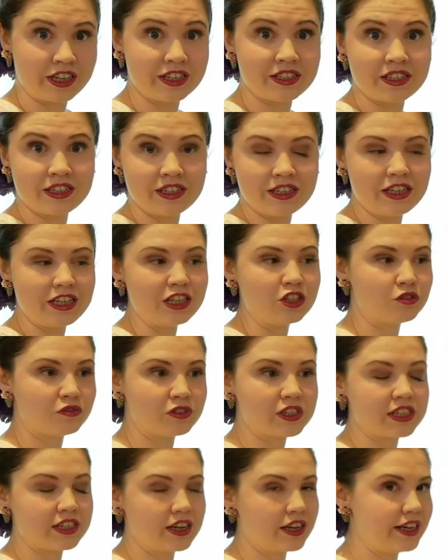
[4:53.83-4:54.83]
is in need of
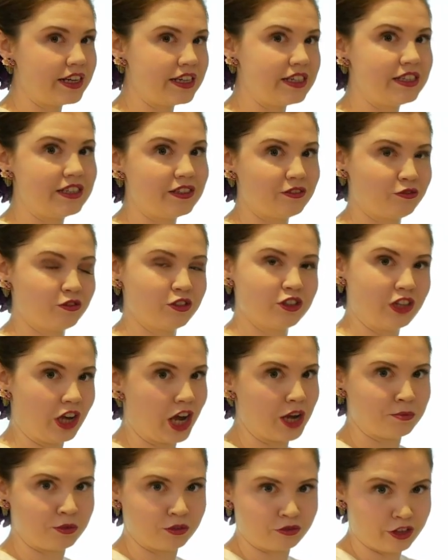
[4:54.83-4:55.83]
a slightly different
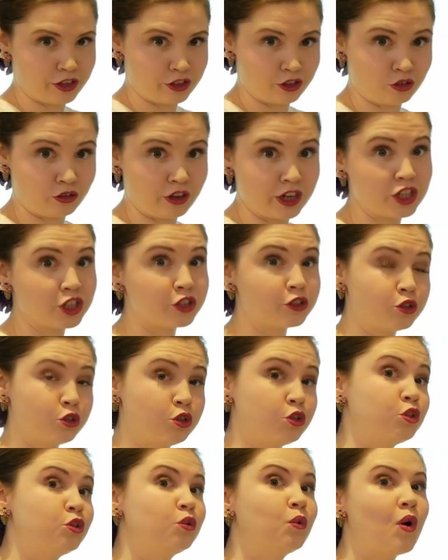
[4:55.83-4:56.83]
type of restoration
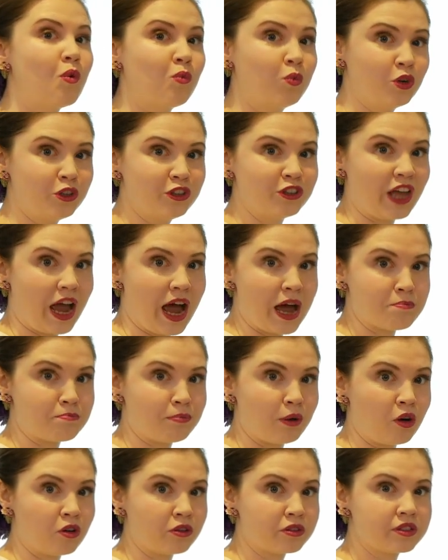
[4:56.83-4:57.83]
to wooden hat
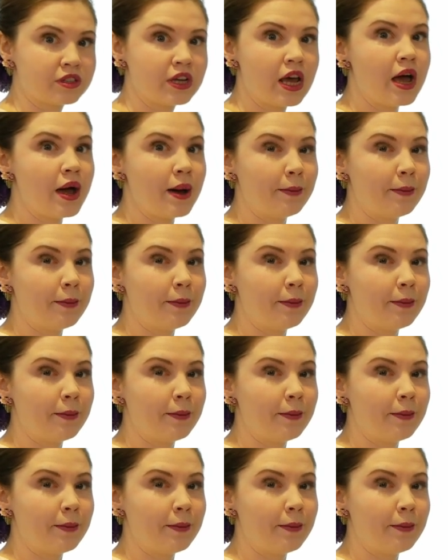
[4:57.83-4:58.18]
blocks,